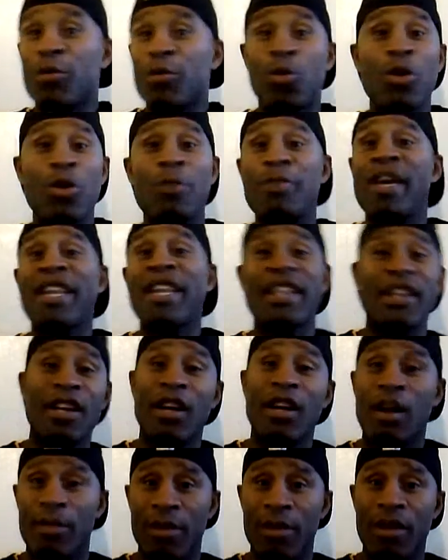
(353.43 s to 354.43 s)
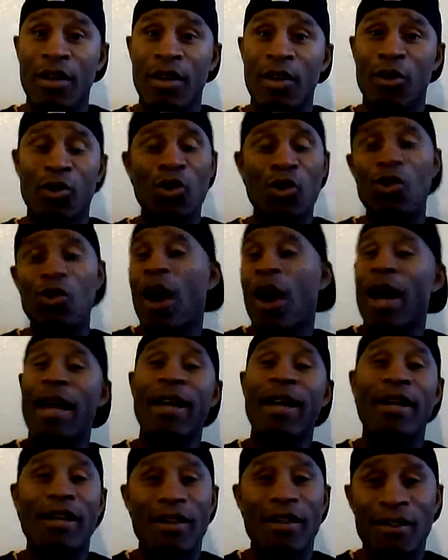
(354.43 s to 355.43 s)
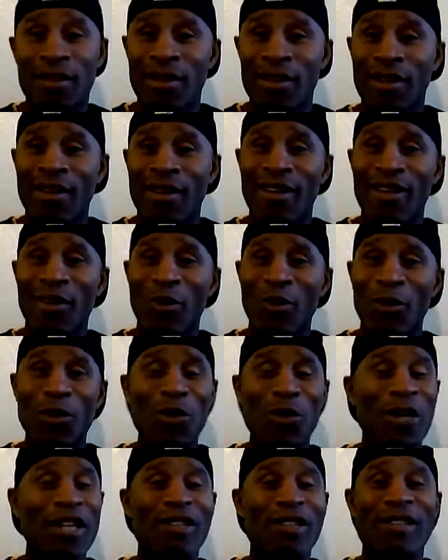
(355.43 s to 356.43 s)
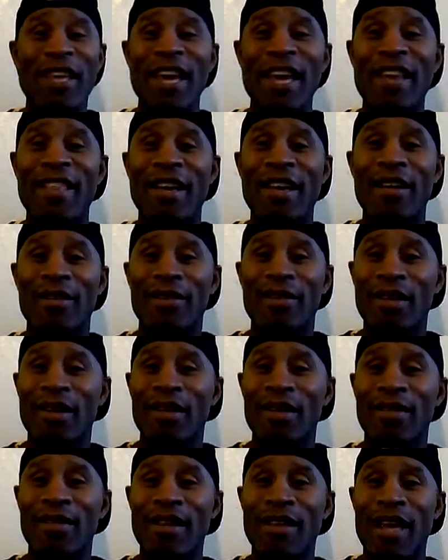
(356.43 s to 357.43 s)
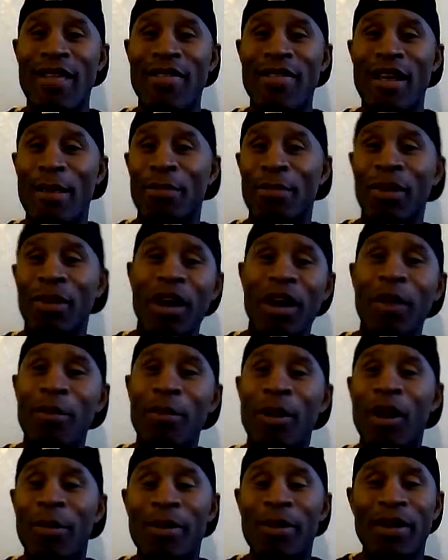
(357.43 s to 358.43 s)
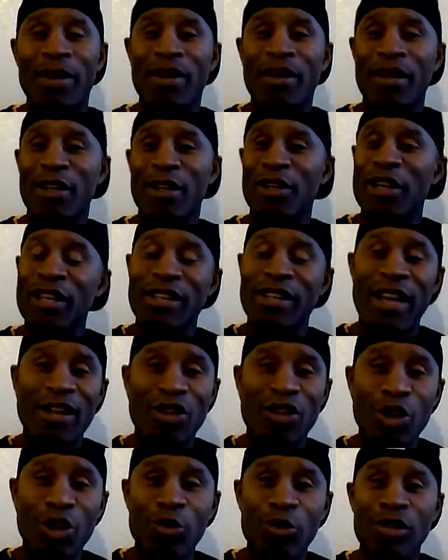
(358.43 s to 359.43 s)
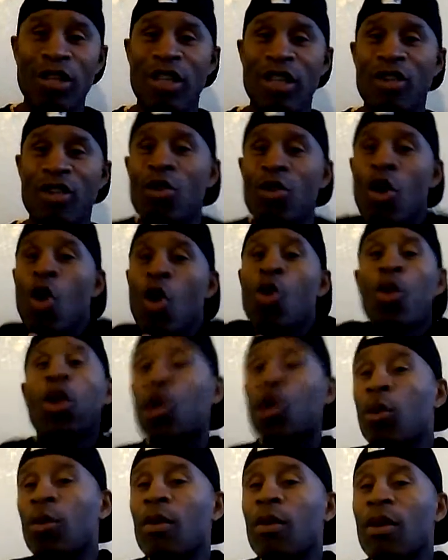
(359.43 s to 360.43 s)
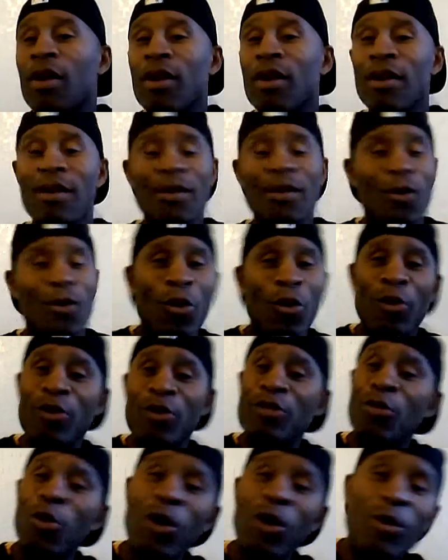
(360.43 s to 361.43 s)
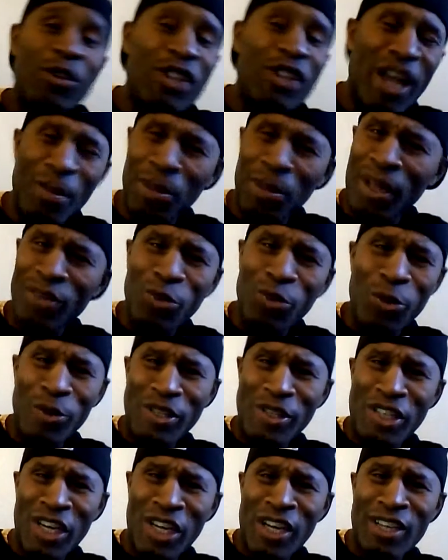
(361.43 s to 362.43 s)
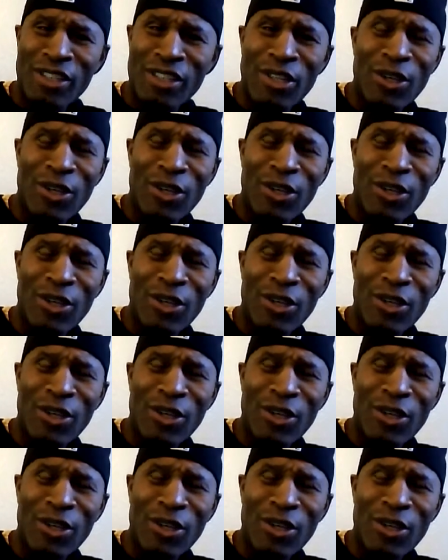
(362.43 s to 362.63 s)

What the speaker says: we picked it up. You know how it is. When you get scared, that blood pumping, get that juice in you. We was, and plus we was young